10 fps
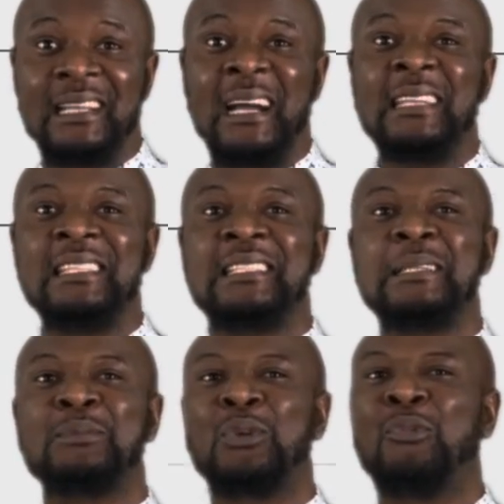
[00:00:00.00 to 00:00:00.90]
and
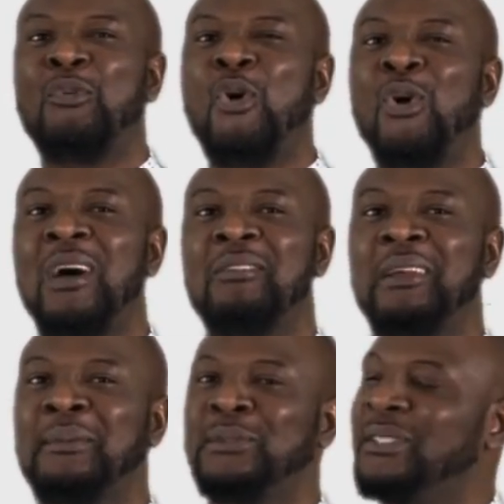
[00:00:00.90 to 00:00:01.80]
description of all our
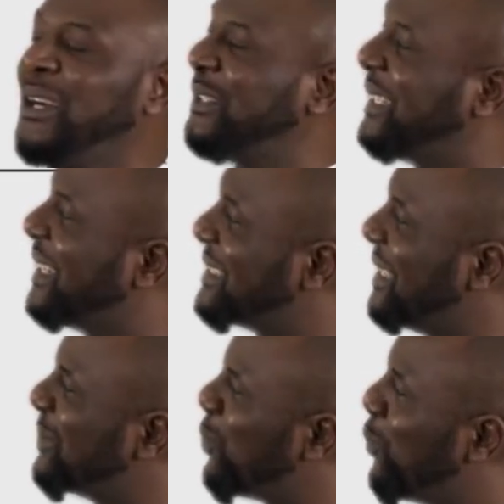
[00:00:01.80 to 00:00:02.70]
variables in our data
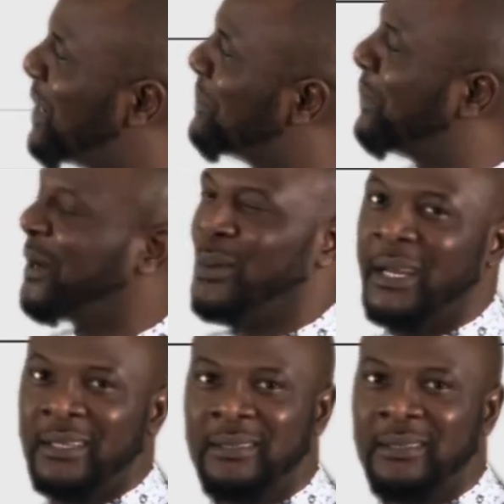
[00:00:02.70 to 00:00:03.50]
set one by one.